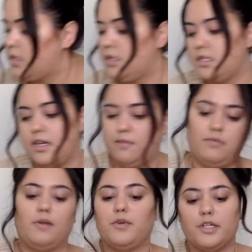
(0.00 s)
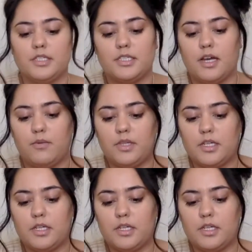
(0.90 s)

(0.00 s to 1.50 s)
except I'm going to start with the